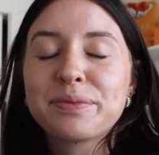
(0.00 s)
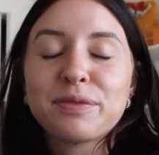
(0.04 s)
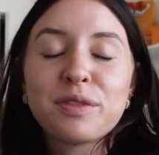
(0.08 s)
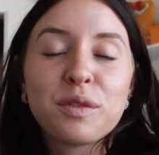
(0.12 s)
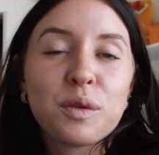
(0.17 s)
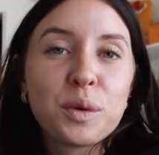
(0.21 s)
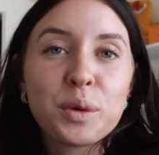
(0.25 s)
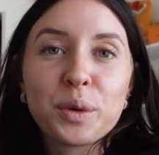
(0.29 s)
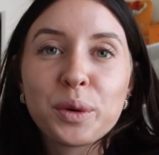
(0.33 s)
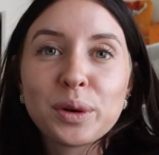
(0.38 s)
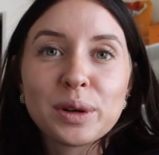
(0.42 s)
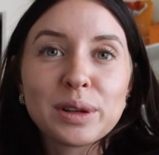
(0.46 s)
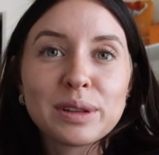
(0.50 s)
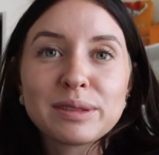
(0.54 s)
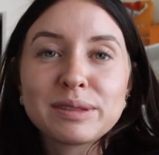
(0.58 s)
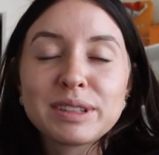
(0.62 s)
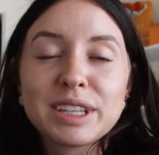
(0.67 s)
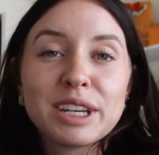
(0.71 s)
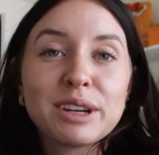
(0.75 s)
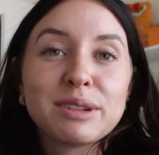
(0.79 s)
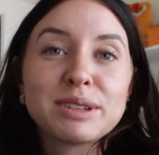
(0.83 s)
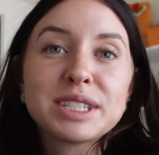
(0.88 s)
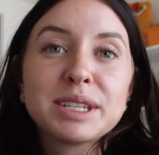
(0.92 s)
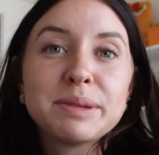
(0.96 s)
For,
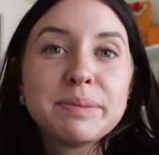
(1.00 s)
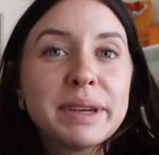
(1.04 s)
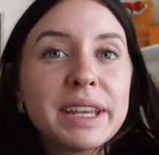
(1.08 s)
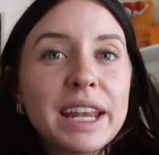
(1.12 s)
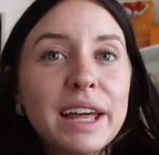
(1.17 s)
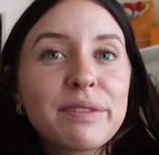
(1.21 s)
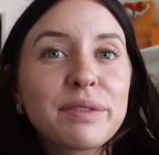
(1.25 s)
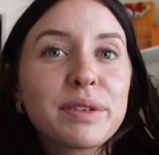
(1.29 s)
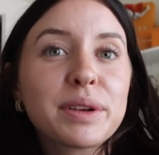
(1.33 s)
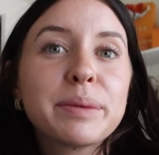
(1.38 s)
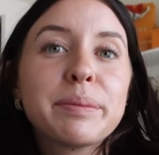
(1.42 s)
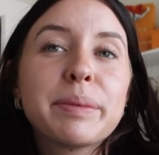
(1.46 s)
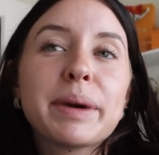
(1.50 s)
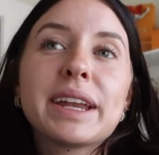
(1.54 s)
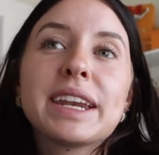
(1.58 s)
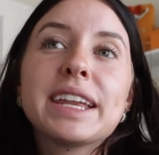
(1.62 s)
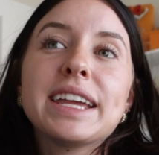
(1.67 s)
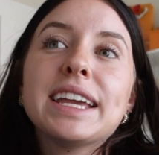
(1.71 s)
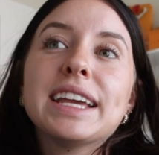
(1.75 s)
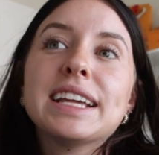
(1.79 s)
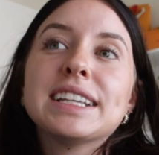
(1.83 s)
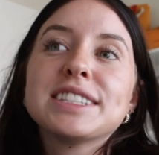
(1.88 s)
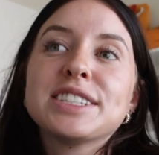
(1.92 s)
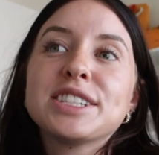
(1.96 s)
you know, to meet
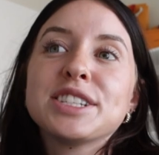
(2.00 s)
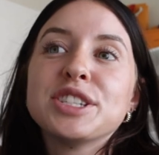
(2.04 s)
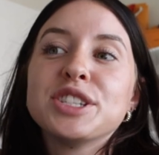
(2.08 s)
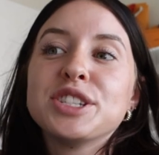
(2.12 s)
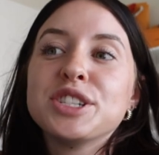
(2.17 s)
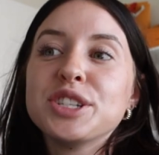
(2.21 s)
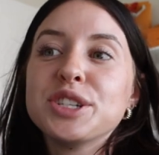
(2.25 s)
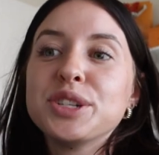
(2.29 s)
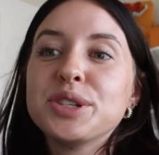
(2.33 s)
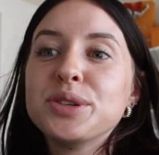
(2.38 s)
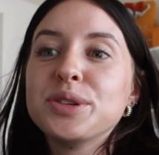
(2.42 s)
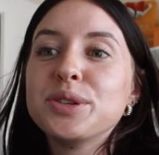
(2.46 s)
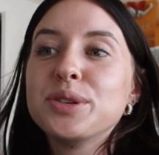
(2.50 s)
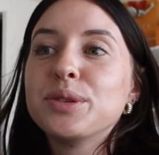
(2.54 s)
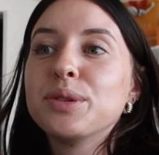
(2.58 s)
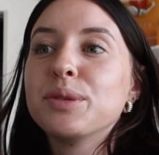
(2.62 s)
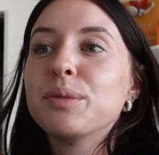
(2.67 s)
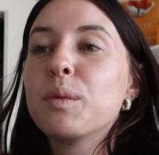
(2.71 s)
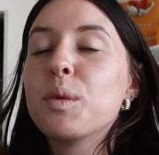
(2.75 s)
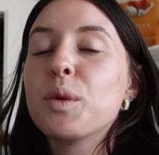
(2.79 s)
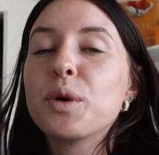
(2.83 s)
everybody and to do